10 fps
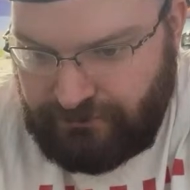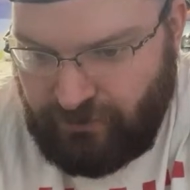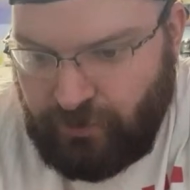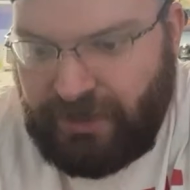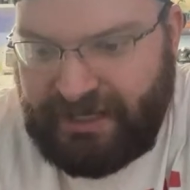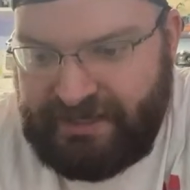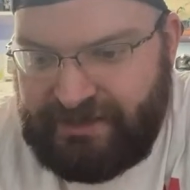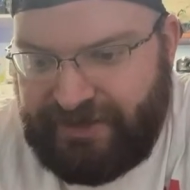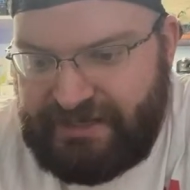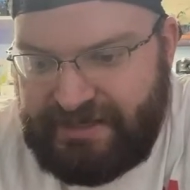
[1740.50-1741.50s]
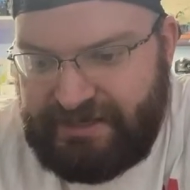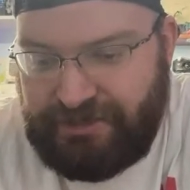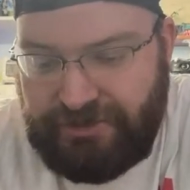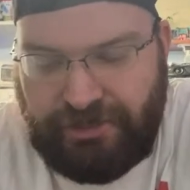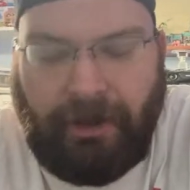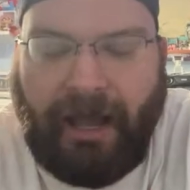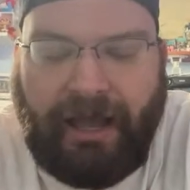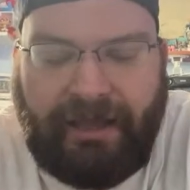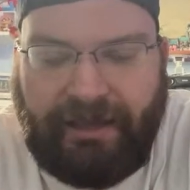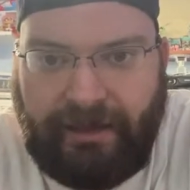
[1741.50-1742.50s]
What kind of IT do you do?
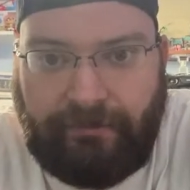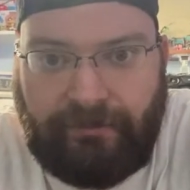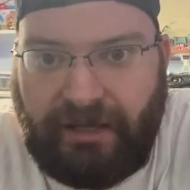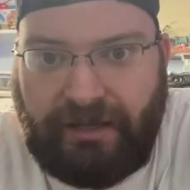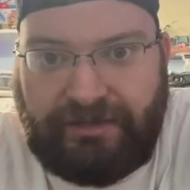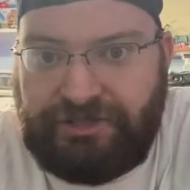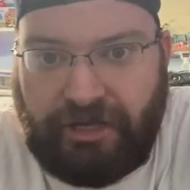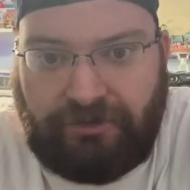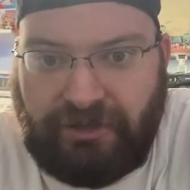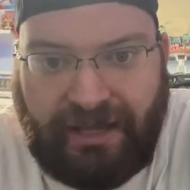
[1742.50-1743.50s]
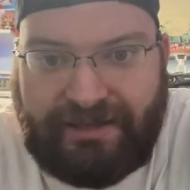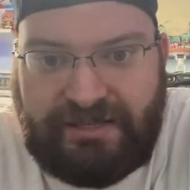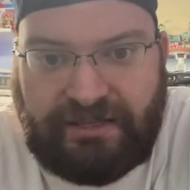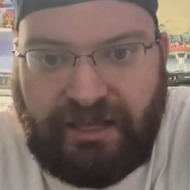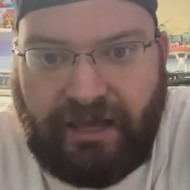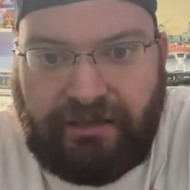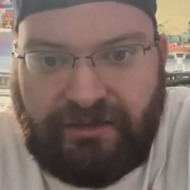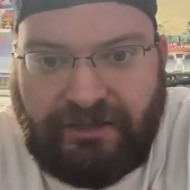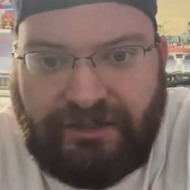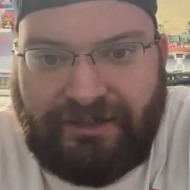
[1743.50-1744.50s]
I am a general IT guy.
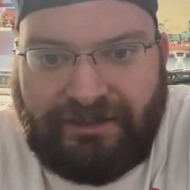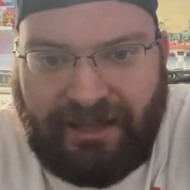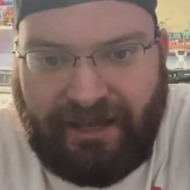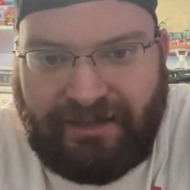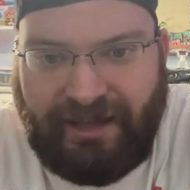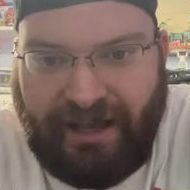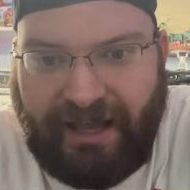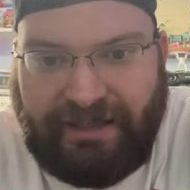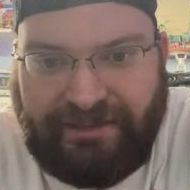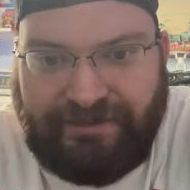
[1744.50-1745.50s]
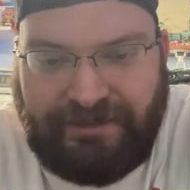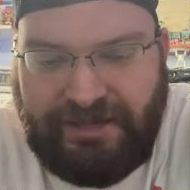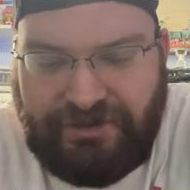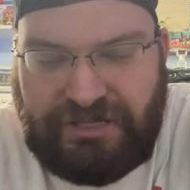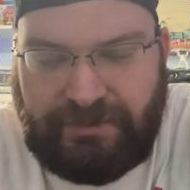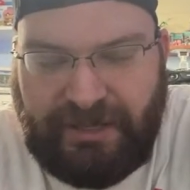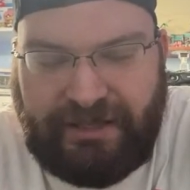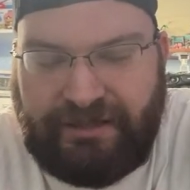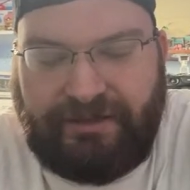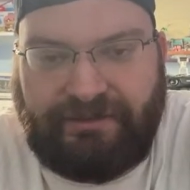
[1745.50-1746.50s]
Like, I used to
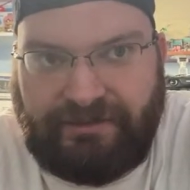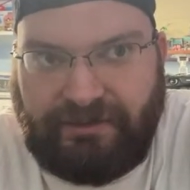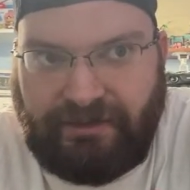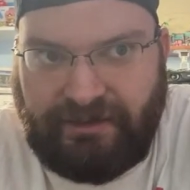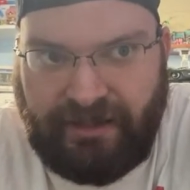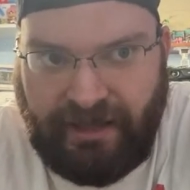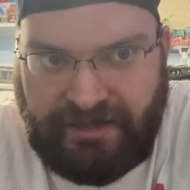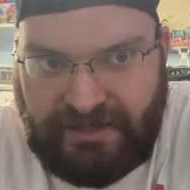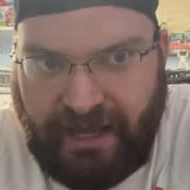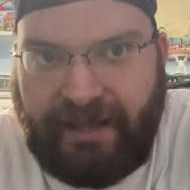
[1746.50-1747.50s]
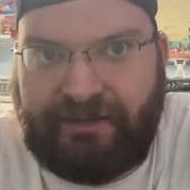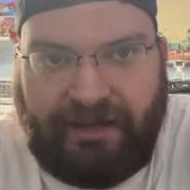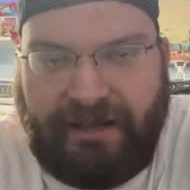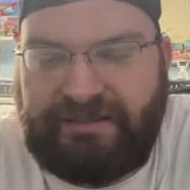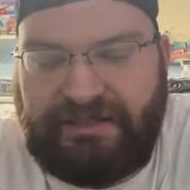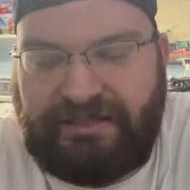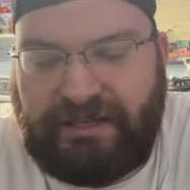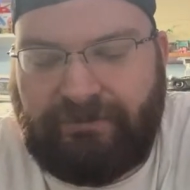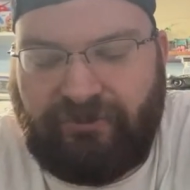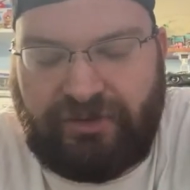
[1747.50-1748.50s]
be the entire IT
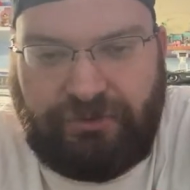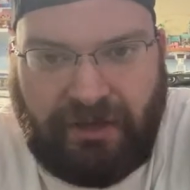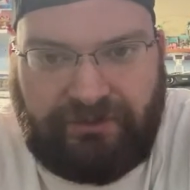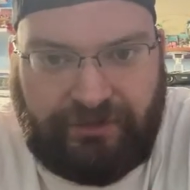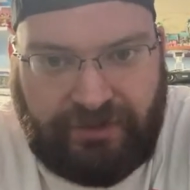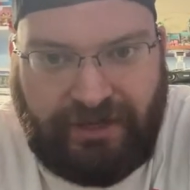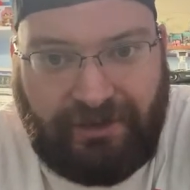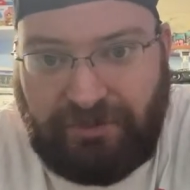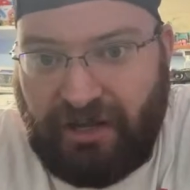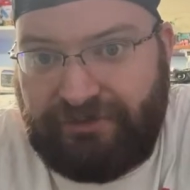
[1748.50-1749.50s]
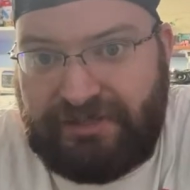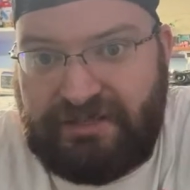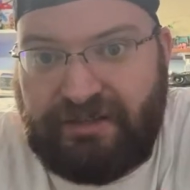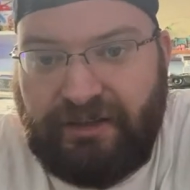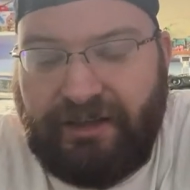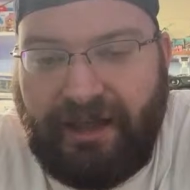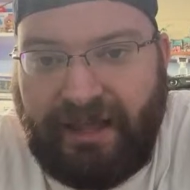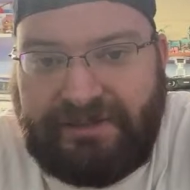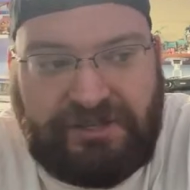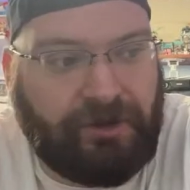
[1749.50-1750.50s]
team for 12 different nonprofits,
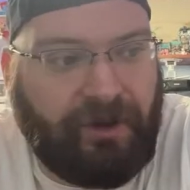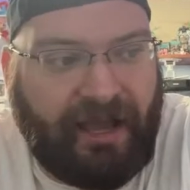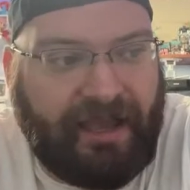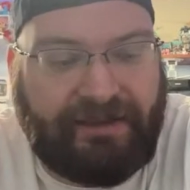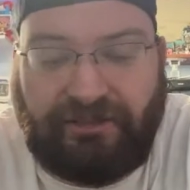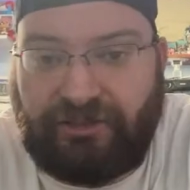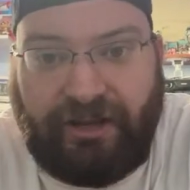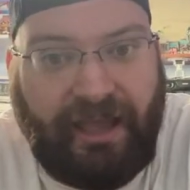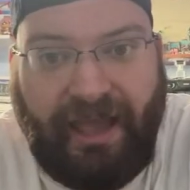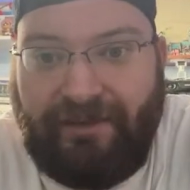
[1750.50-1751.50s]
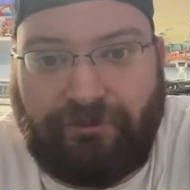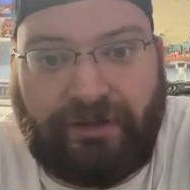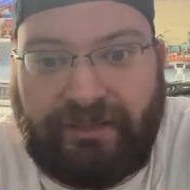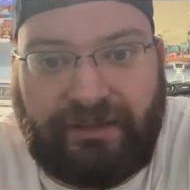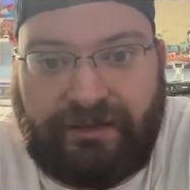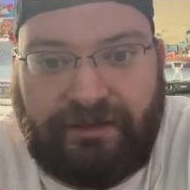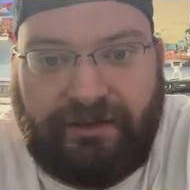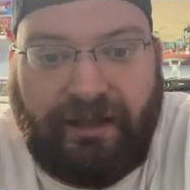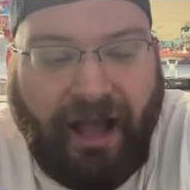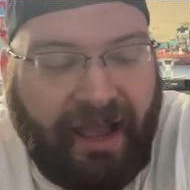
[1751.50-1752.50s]
and so I had to learn everything.
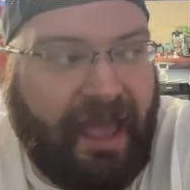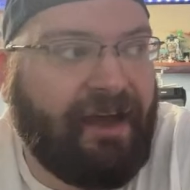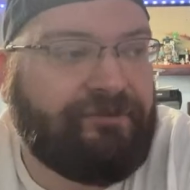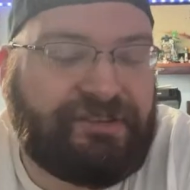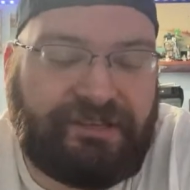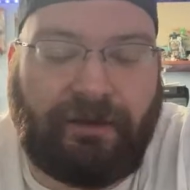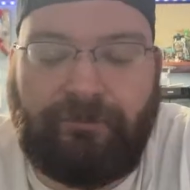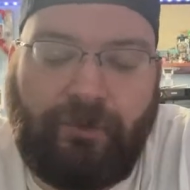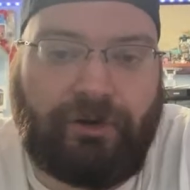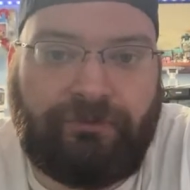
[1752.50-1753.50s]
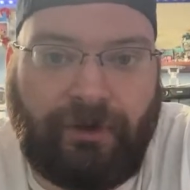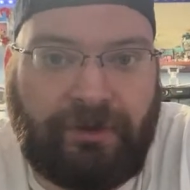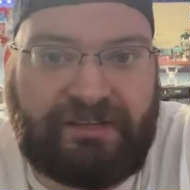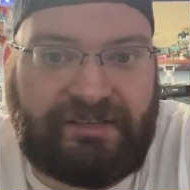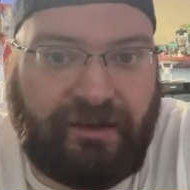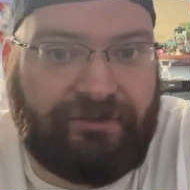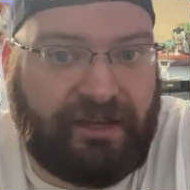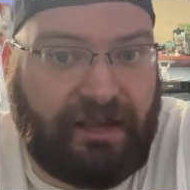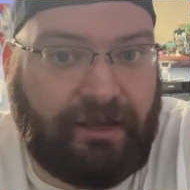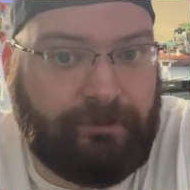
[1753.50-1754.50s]
I have some more focused stuff
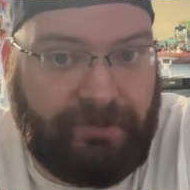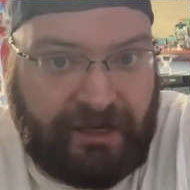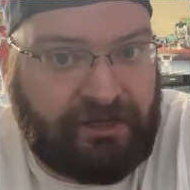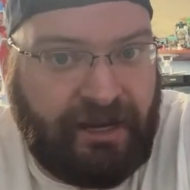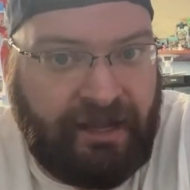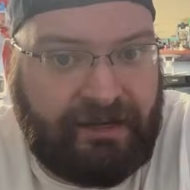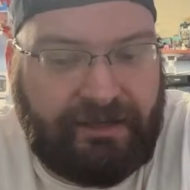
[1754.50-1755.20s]
that I am better at,